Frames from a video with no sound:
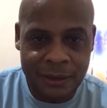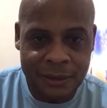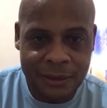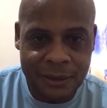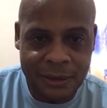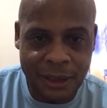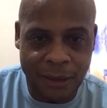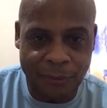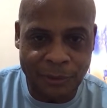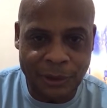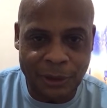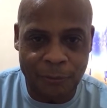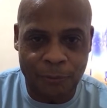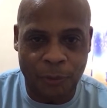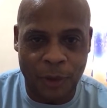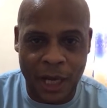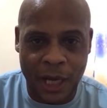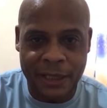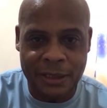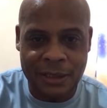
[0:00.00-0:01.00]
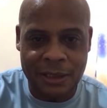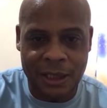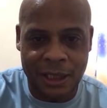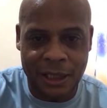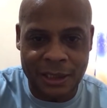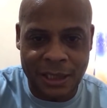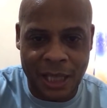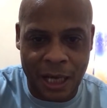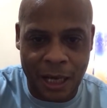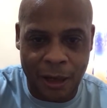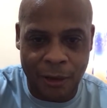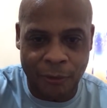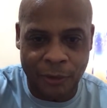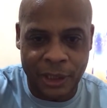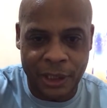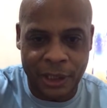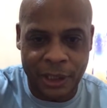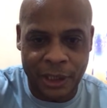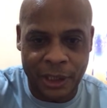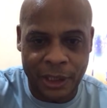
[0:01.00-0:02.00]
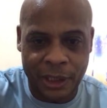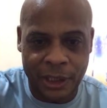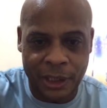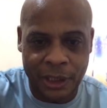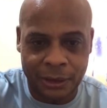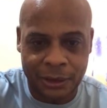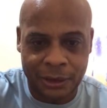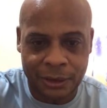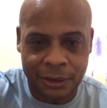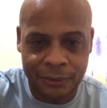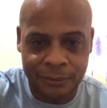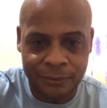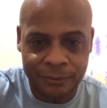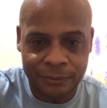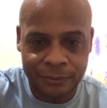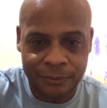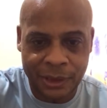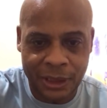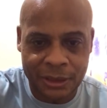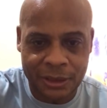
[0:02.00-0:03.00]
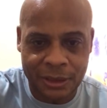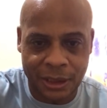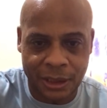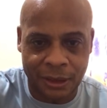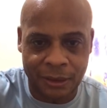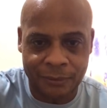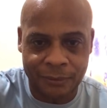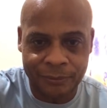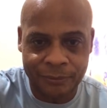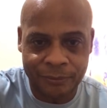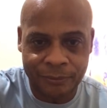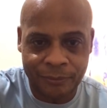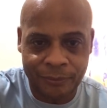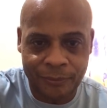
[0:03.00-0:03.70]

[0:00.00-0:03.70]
Timothy Bright says, I already cooked. Let's see.